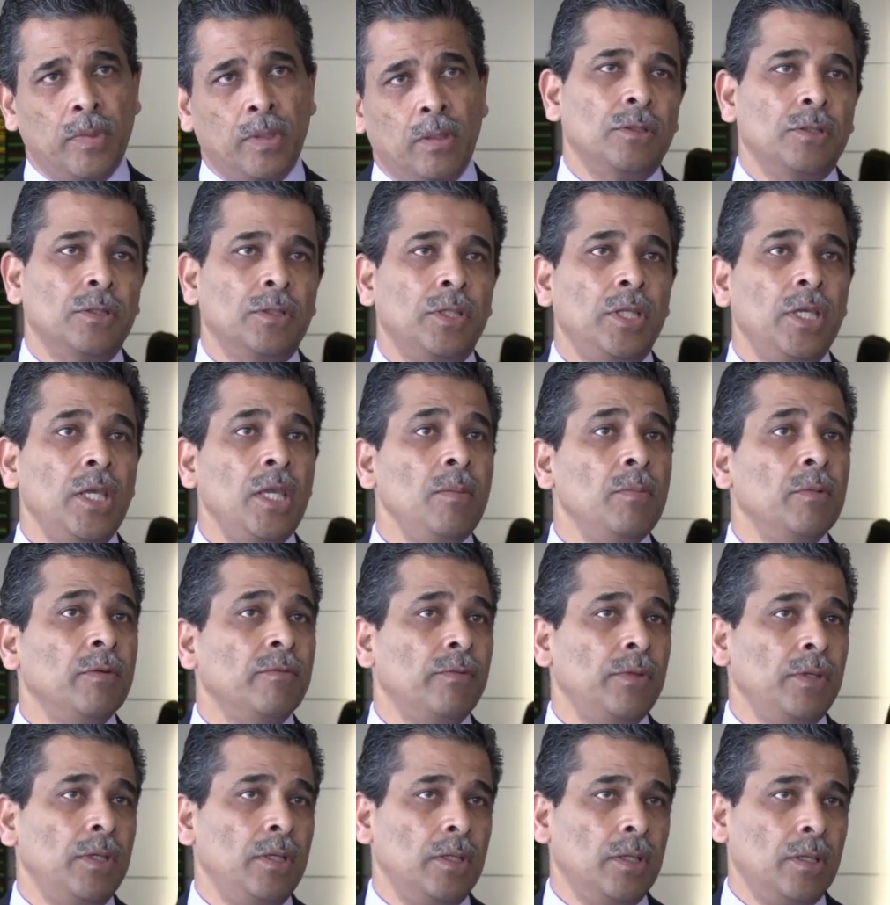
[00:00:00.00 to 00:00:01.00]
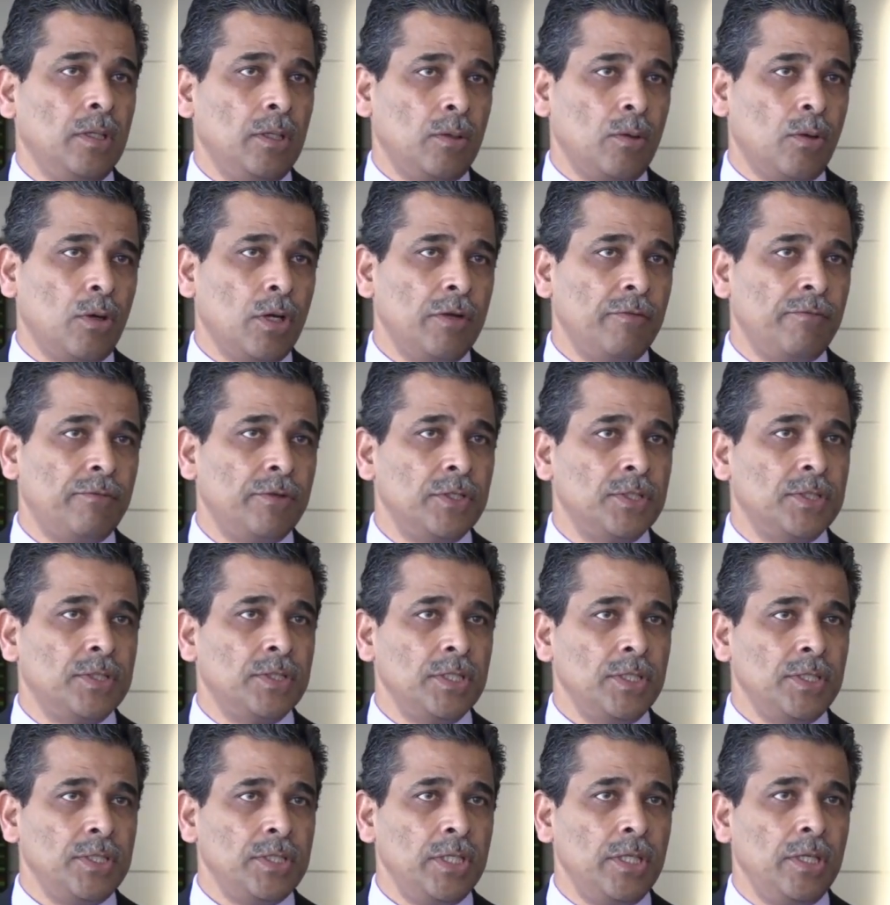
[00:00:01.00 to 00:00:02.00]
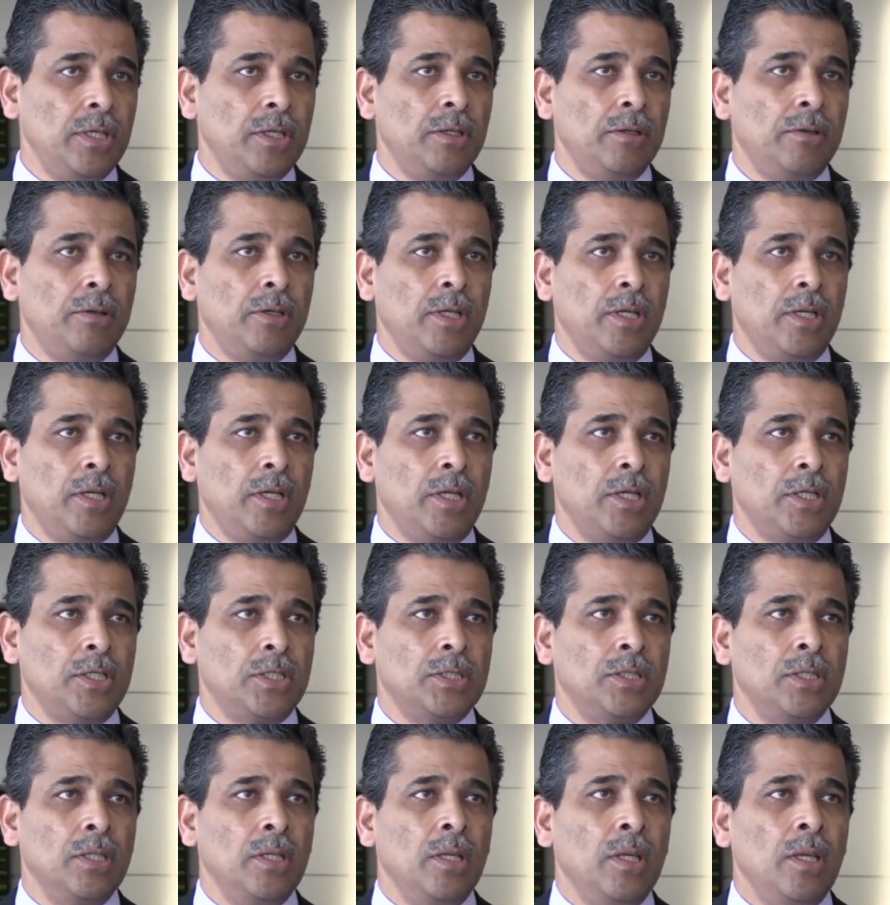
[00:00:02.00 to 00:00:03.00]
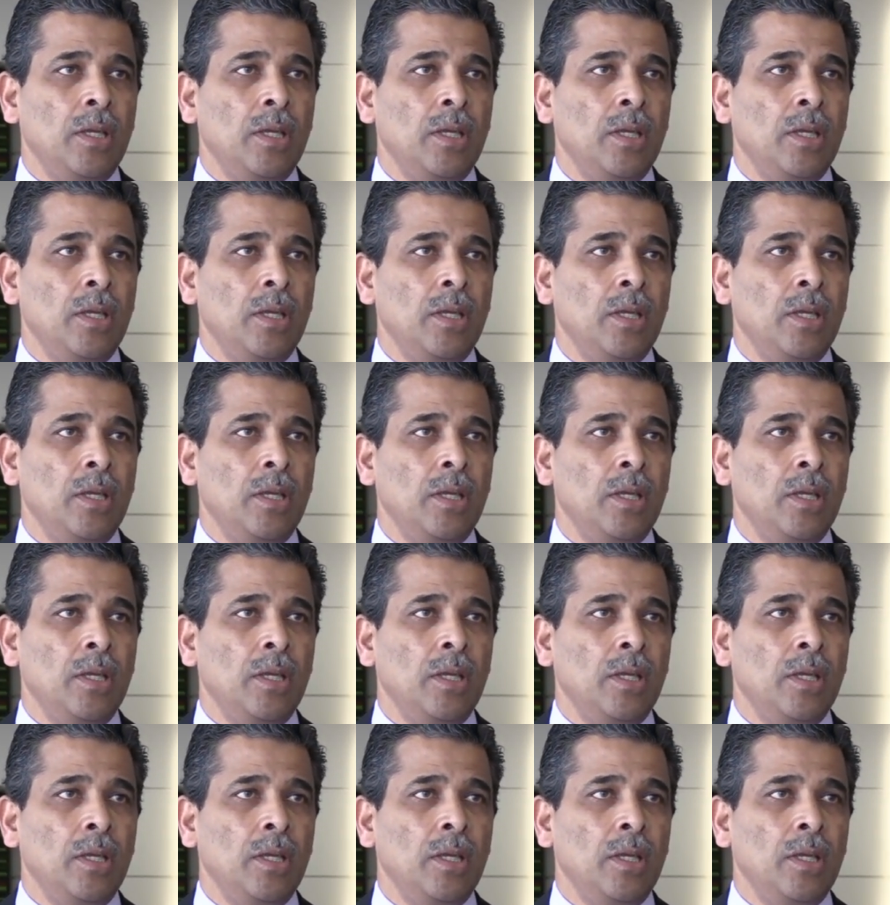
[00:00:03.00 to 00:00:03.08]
So the theme of the conference this year is